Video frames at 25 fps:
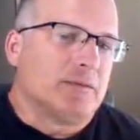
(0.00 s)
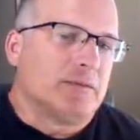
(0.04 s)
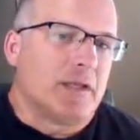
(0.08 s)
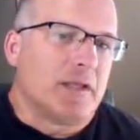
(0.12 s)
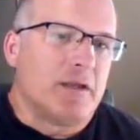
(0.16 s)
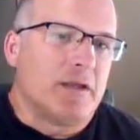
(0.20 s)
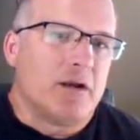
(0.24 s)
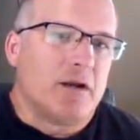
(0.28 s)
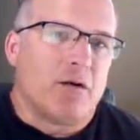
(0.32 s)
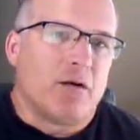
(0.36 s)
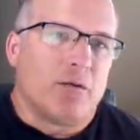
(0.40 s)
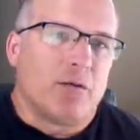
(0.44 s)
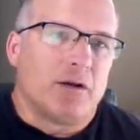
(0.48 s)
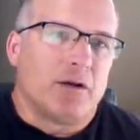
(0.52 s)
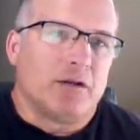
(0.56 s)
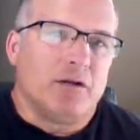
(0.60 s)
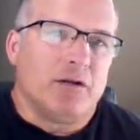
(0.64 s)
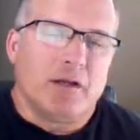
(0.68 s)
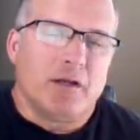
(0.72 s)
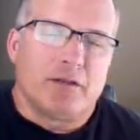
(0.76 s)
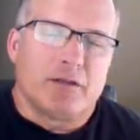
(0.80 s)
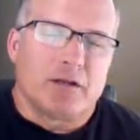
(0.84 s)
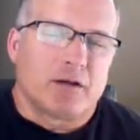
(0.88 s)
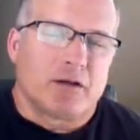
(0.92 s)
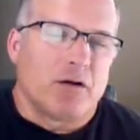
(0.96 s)
You know, and
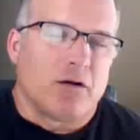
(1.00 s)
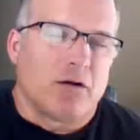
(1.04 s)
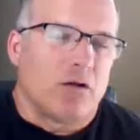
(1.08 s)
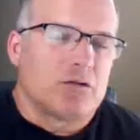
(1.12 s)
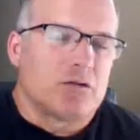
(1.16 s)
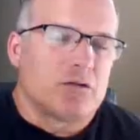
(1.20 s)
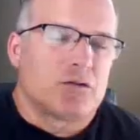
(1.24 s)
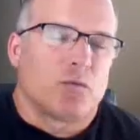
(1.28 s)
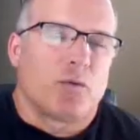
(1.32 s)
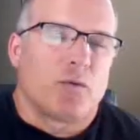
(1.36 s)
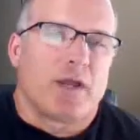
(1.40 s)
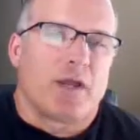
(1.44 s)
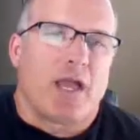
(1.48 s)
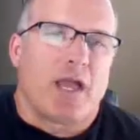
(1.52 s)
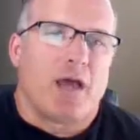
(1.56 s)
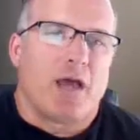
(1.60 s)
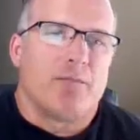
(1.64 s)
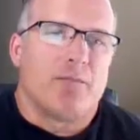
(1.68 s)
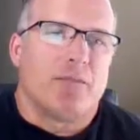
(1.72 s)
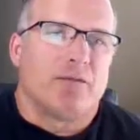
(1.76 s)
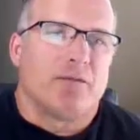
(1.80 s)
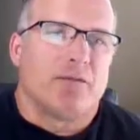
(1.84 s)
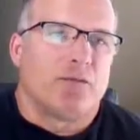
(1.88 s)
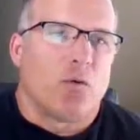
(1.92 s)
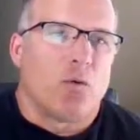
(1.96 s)
look at the culture we
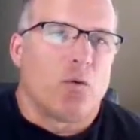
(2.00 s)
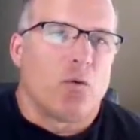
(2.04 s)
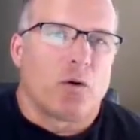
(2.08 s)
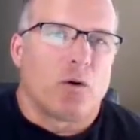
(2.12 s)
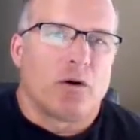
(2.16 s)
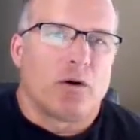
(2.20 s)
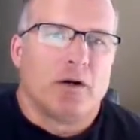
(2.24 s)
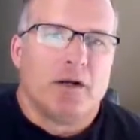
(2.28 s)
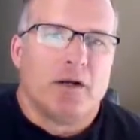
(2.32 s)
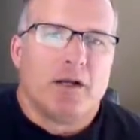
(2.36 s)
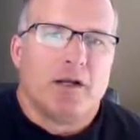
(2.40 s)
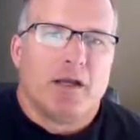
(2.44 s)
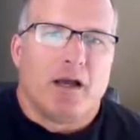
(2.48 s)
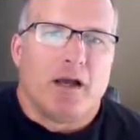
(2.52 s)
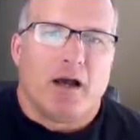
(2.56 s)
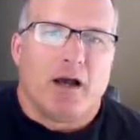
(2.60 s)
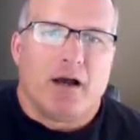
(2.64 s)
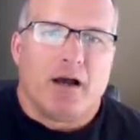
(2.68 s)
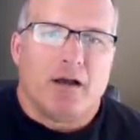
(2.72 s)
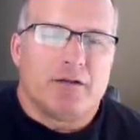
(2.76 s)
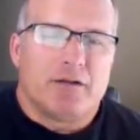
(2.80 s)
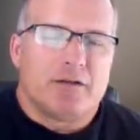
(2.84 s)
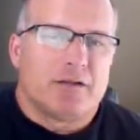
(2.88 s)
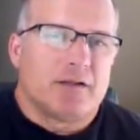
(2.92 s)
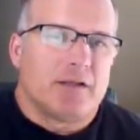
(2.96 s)
had before
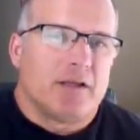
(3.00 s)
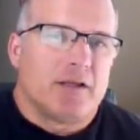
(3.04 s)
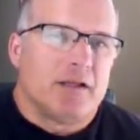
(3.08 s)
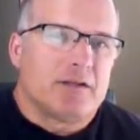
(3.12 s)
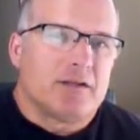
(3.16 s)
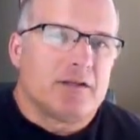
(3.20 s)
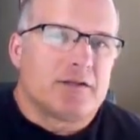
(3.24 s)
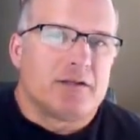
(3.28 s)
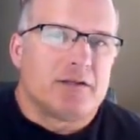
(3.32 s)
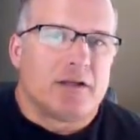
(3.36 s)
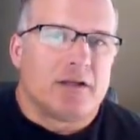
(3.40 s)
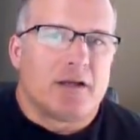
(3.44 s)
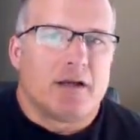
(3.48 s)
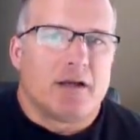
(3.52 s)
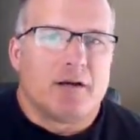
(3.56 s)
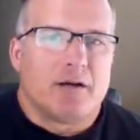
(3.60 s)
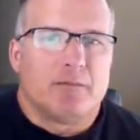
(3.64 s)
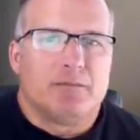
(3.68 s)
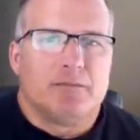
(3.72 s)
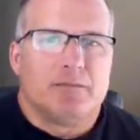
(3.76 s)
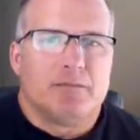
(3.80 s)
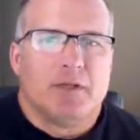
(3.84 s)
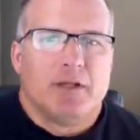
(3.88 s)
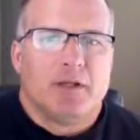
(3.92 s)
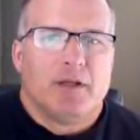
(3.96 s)
us against
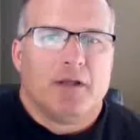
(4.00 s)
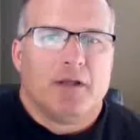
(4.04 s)
them.